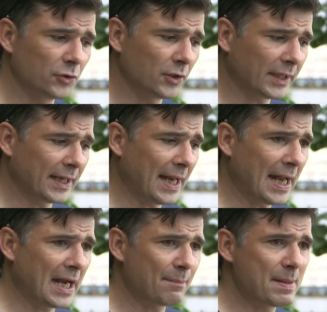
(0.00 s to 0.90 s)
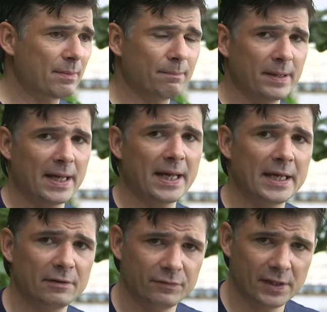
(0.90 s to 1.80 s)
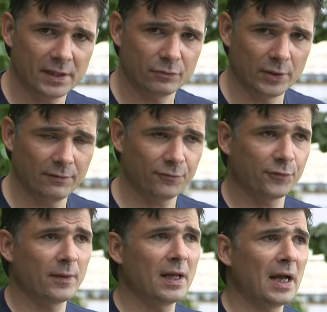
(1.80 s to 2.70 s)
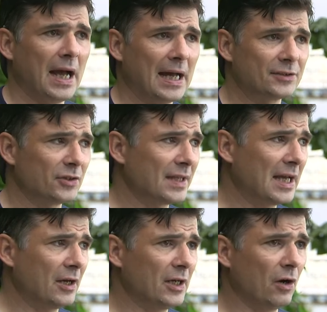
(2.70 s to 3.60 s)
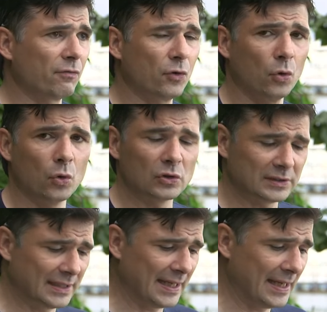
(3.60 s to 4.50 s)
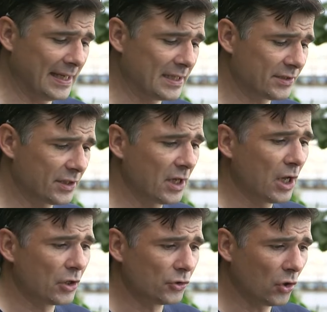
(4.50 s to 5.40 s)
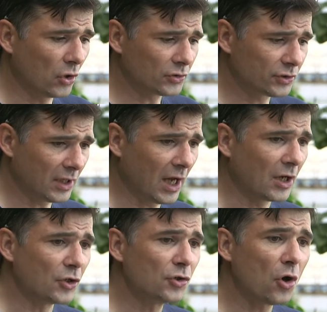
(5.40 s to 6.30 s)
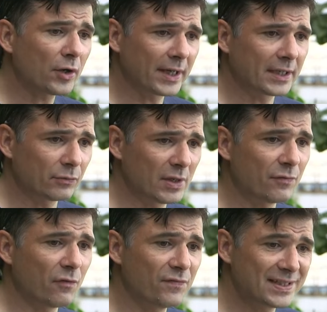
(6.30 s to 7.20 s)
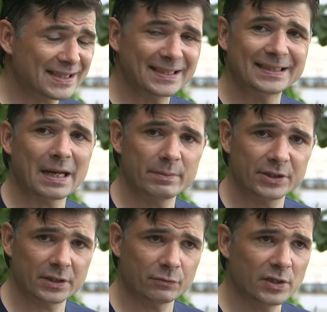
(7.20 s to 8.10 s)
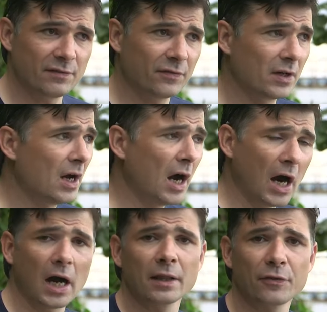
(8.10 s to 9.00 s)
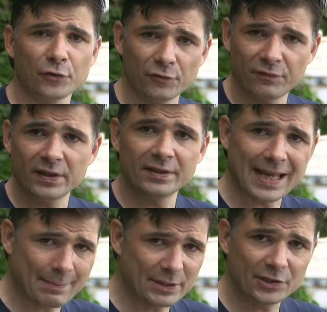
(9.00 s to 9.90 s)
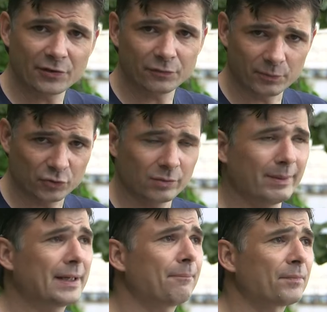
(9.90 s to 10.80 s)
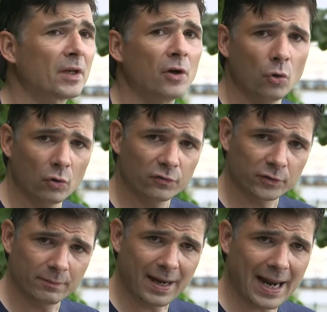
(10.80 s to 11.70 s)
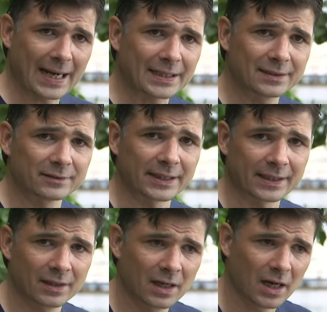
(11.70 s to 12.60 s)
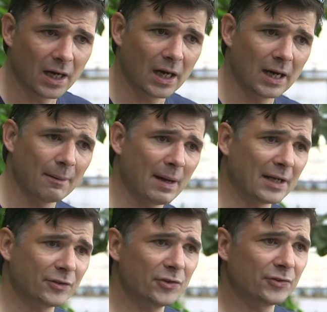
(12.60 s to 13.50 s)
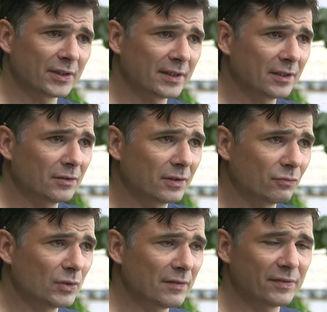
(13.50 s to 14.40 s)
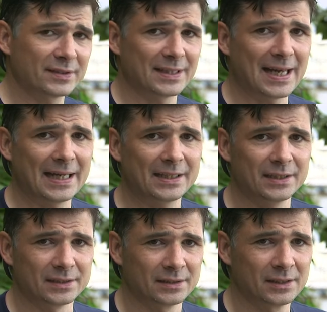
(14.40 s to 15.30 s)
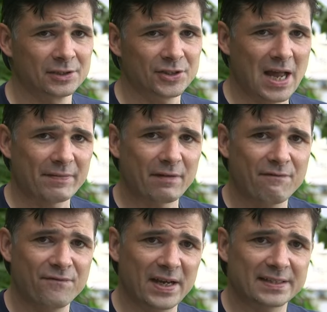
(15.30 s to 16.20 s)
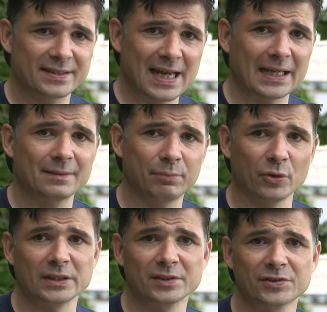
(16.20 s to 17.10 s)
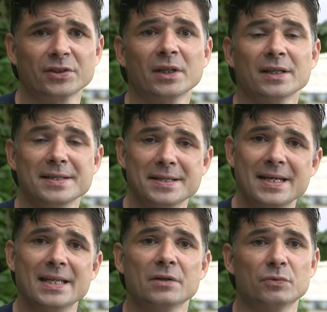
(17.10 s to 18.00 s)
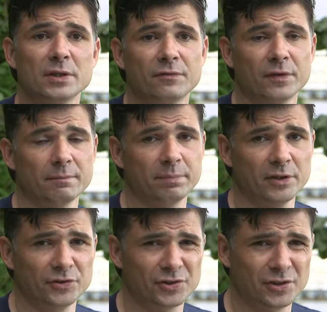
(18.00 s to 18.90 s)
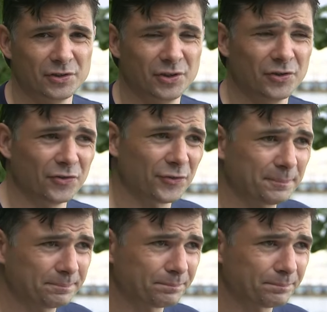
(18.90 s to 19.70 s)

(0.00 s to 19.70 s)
you're looking at how people behave near the reef, and so that, of course, is not knocking the reef or physically damaging the reef, either through fin damage from swimming or from anchoring and using the reef as an anchor. So having fixed anchor points near the reef that boats can use.